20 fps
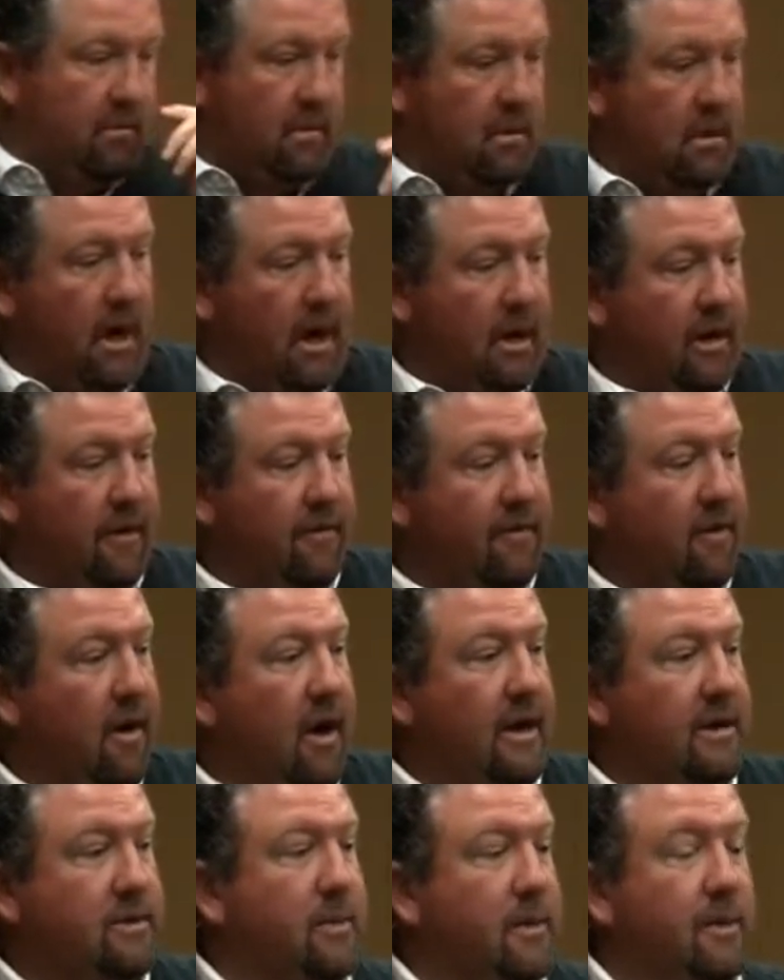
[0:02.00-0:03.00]
Luckily for
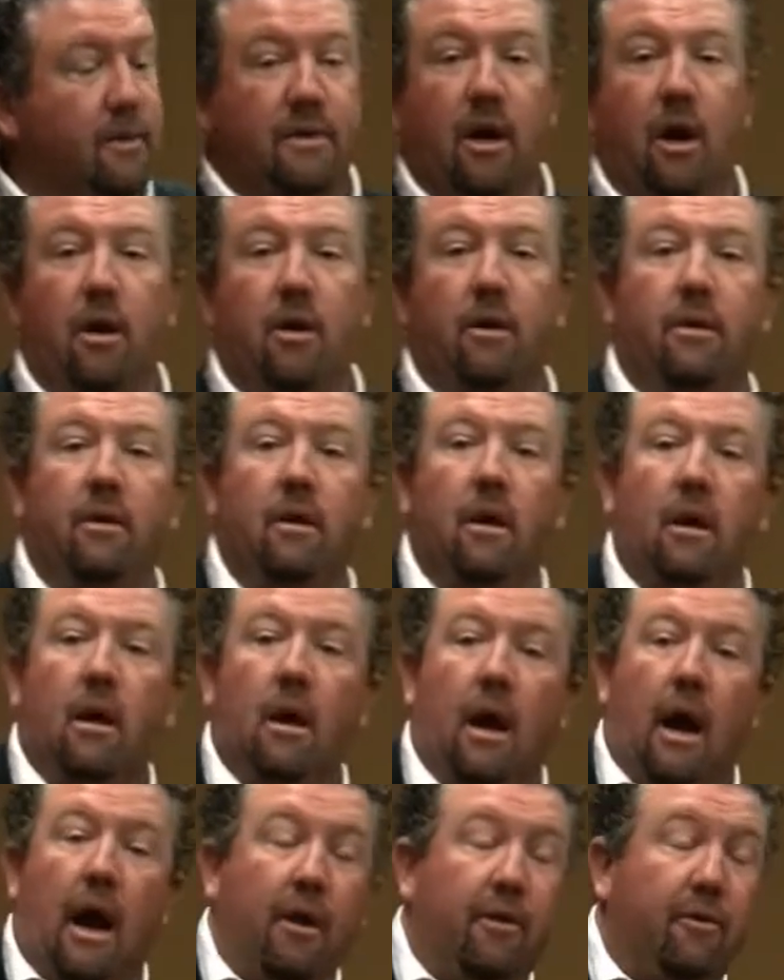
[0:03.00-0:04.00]
us, we returned
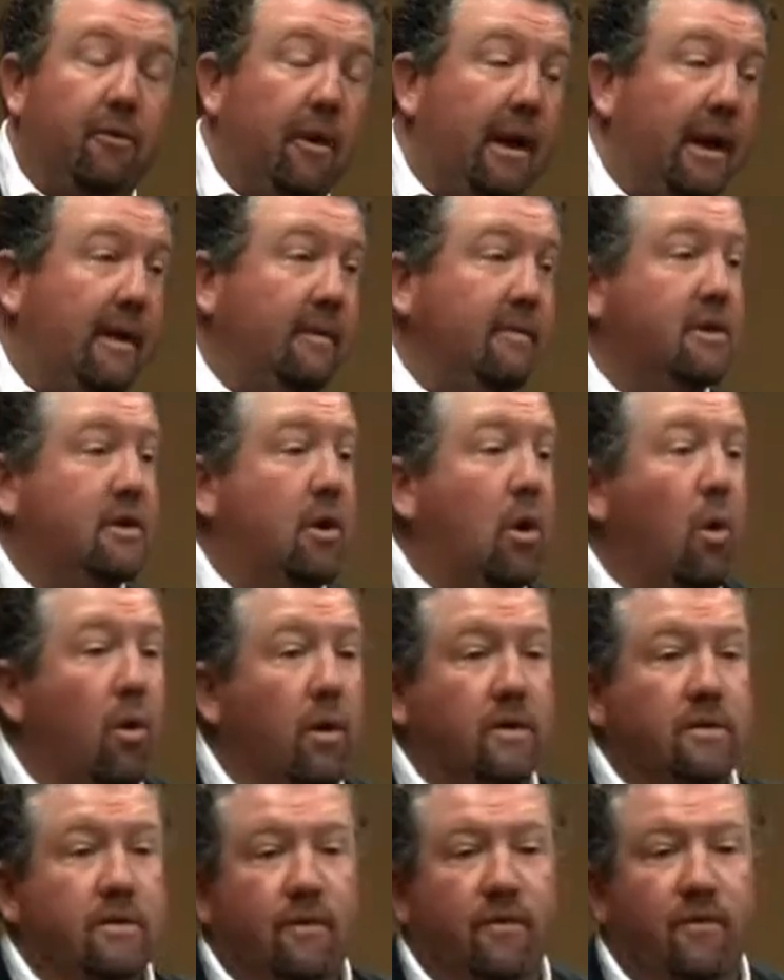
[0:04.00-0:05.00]
our 3 leading
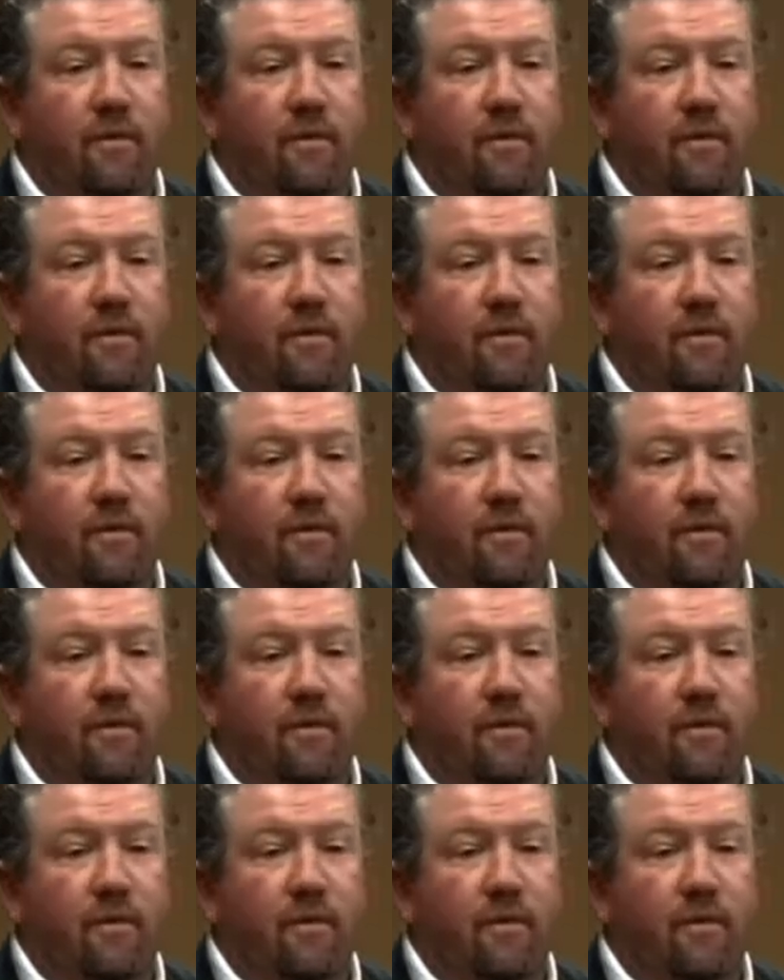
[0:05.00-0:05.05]
scorers